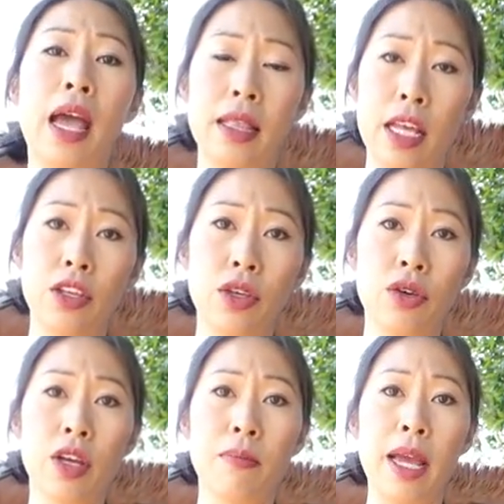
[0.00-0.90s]
and then
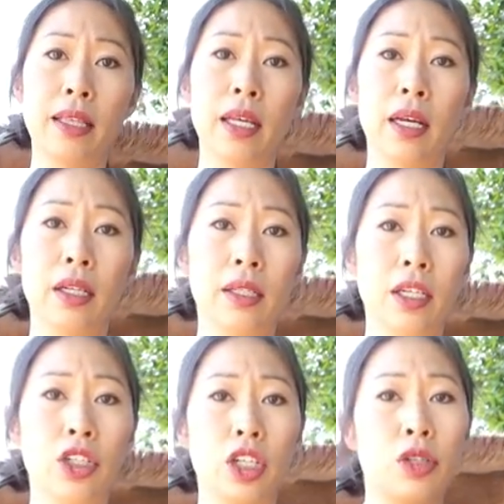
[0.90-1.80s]
you can make
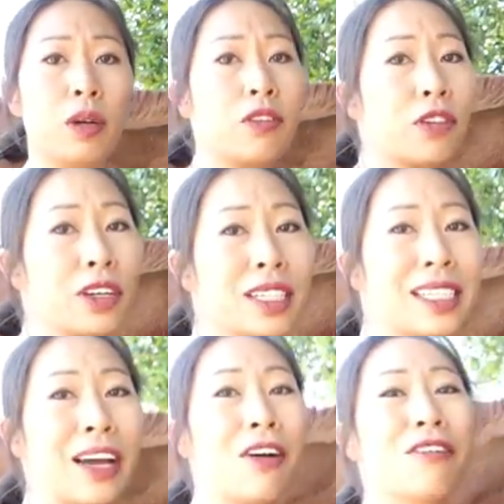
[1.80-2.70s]
the judgment for
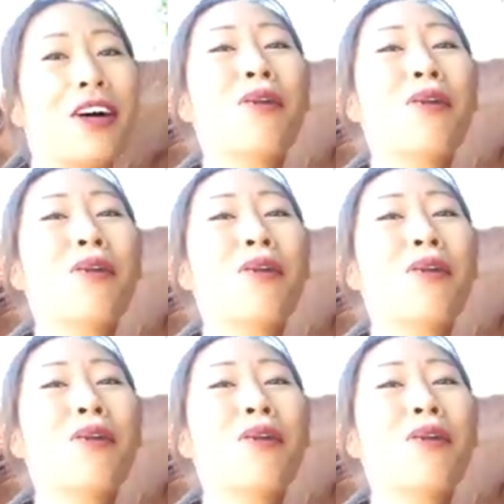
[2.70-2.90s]
yourself.